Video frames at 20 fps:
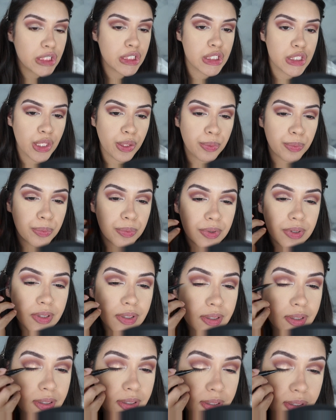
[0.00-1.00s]
So I'm
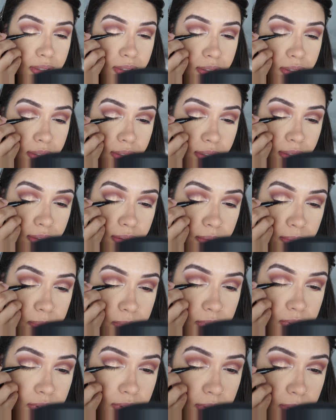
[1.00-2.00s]

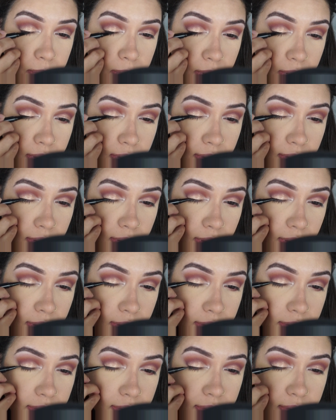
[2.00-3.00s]
just going to make a
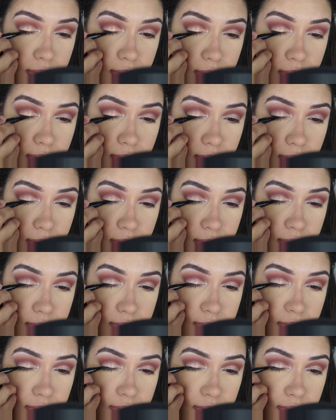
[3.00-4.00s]
line going across
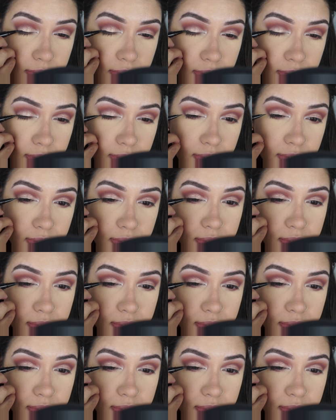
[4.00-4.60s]
first.